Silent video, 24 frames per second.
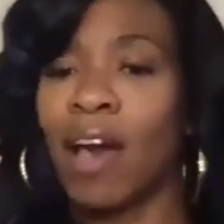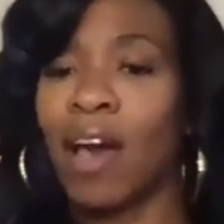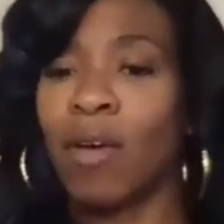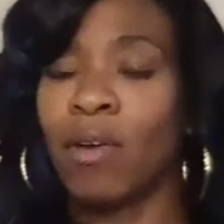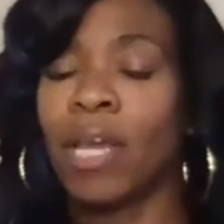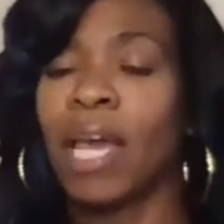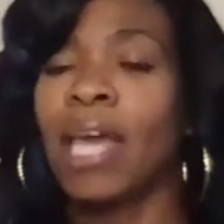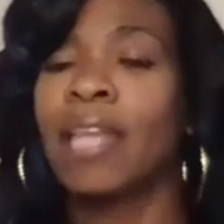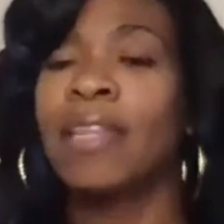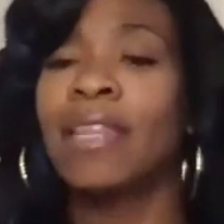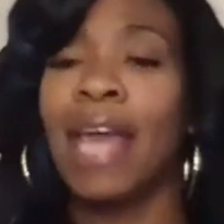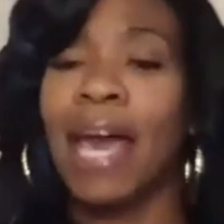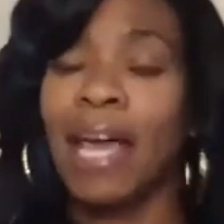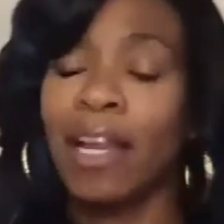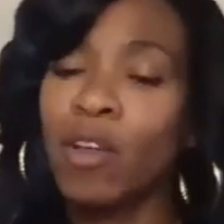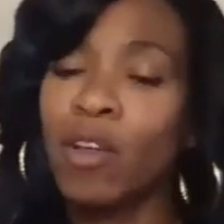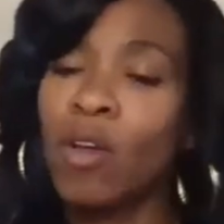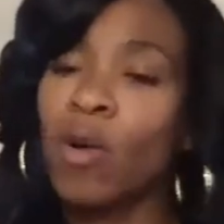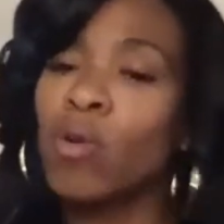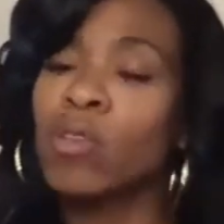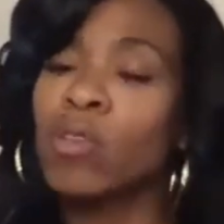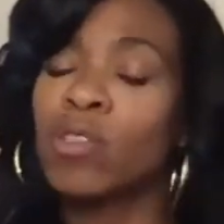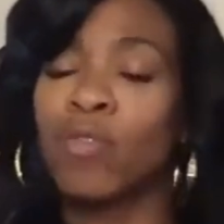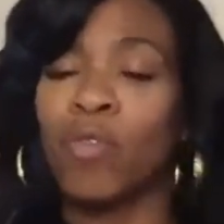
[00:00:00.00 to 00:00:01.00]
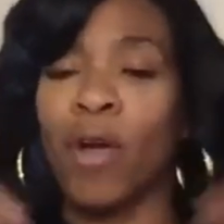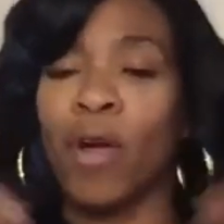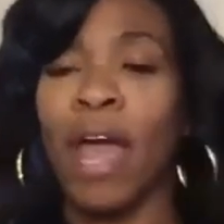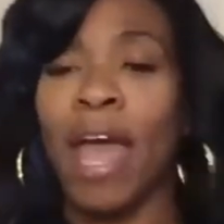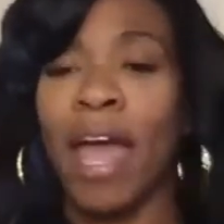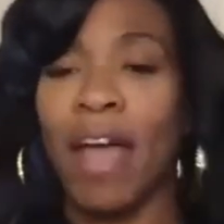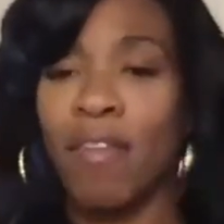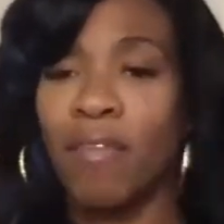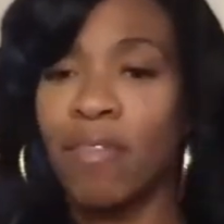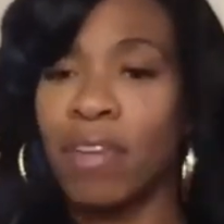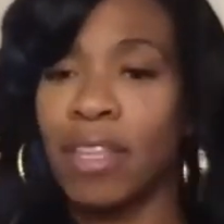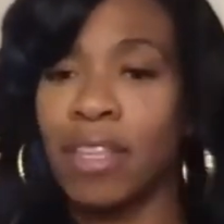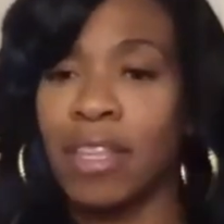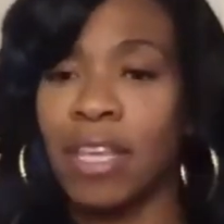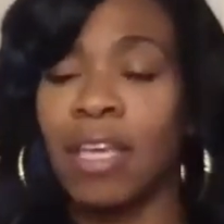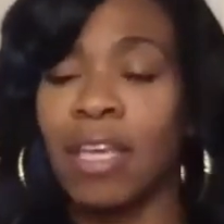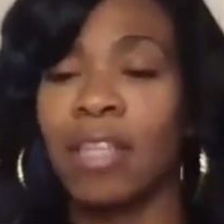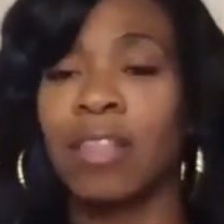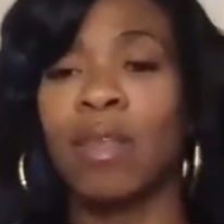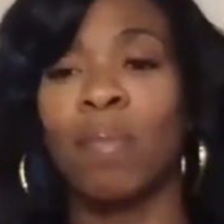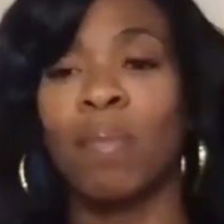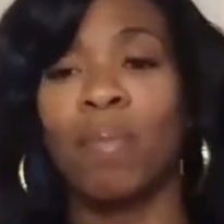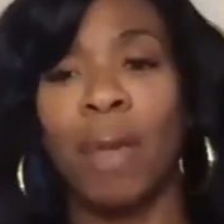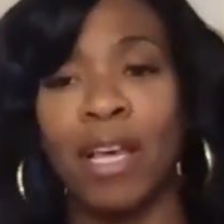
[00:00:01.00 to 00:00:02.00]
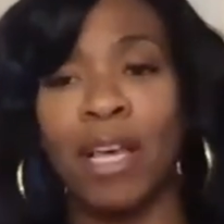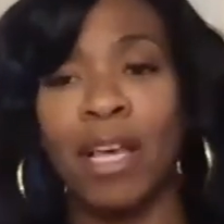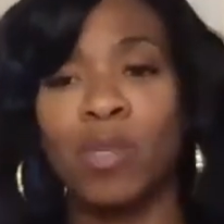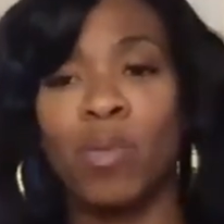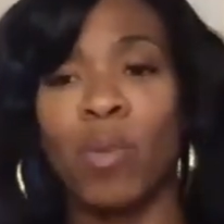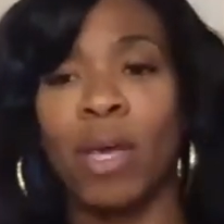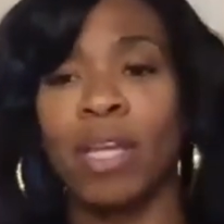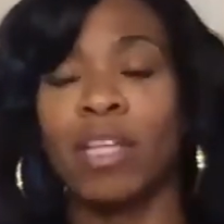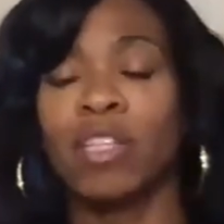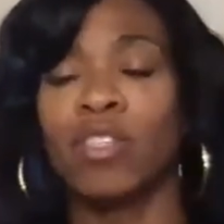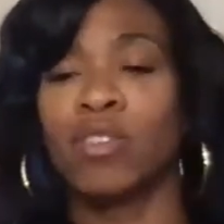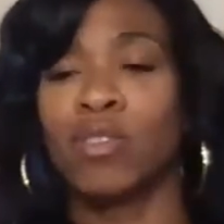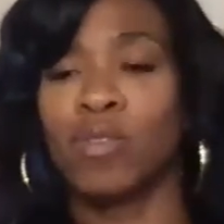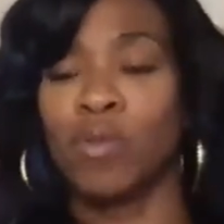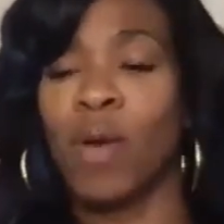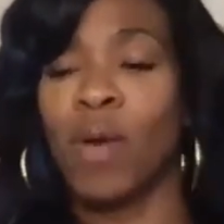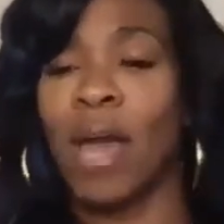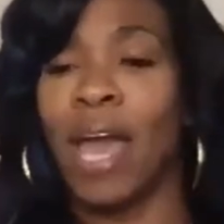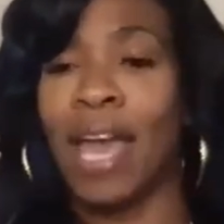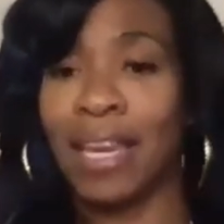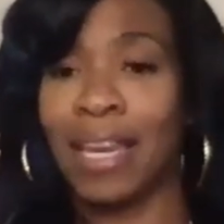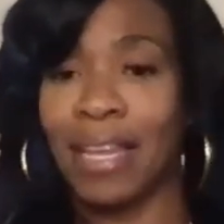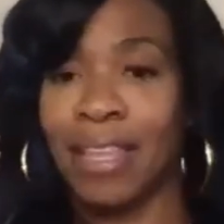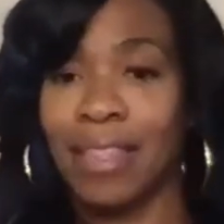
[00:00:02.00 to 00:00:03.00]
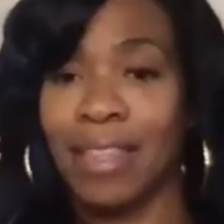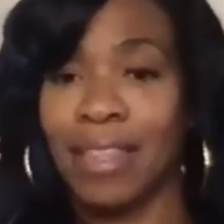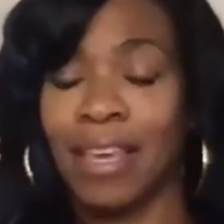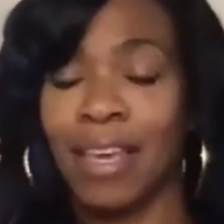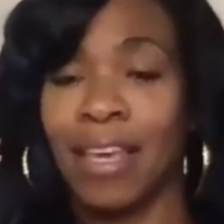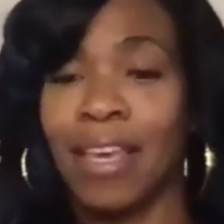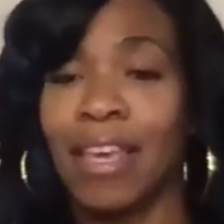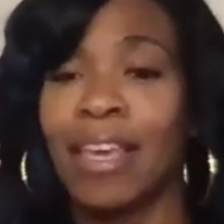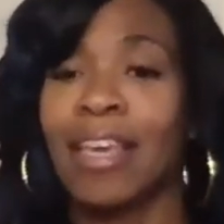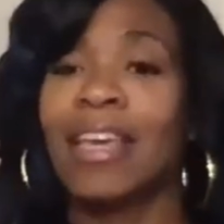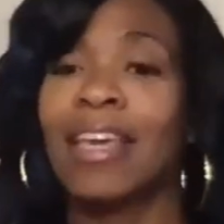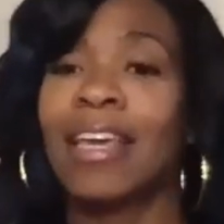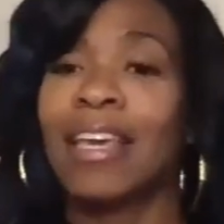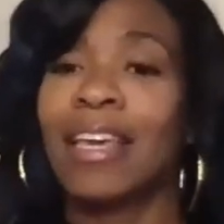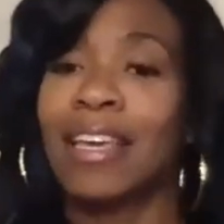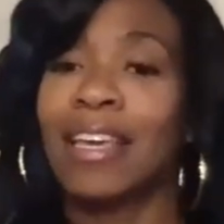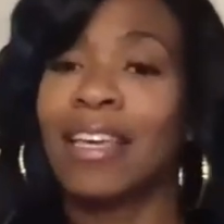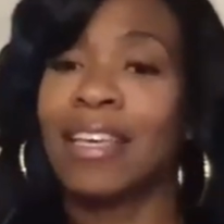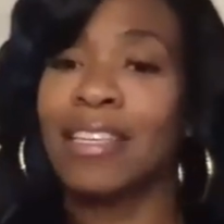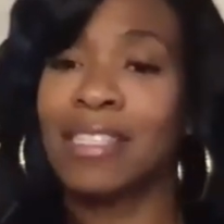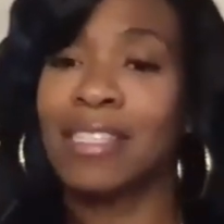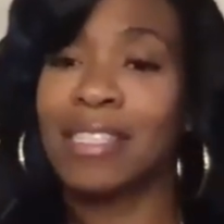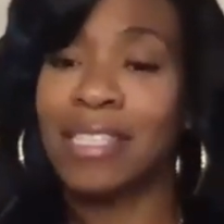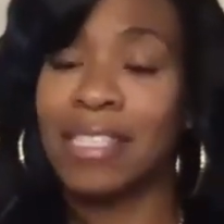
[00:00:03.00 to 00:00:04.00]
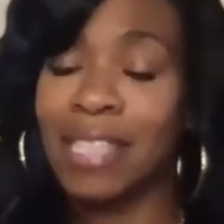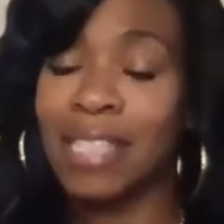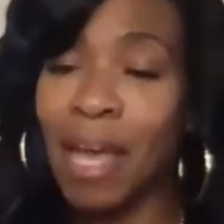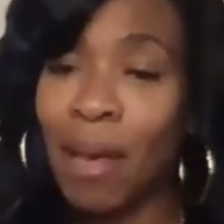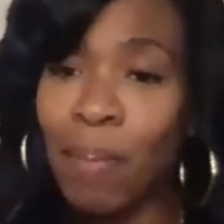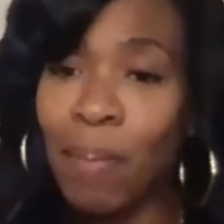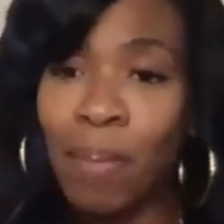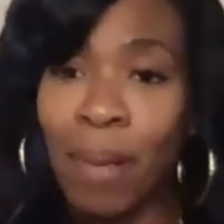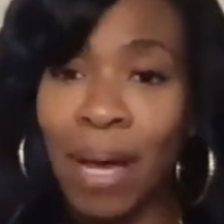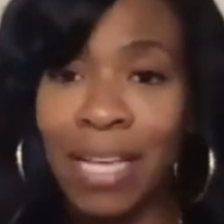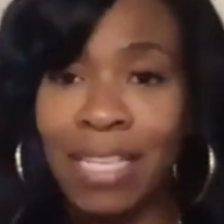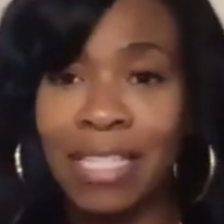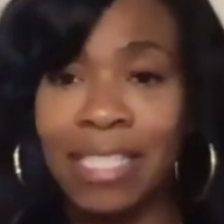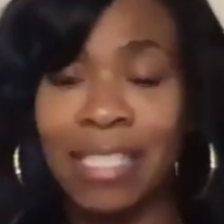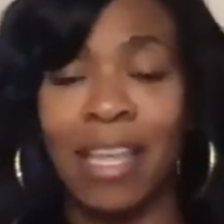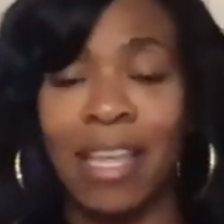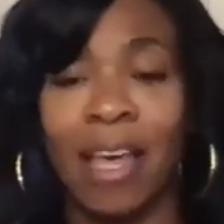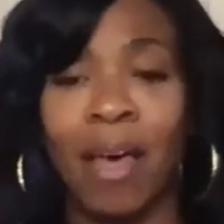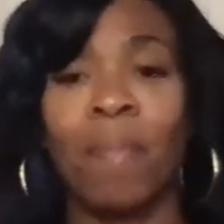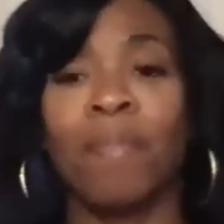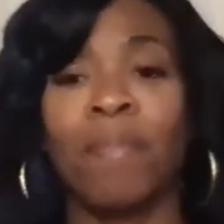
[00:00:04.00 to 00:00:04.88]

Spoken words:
And that goes for everything. The best way to do anything is step by step,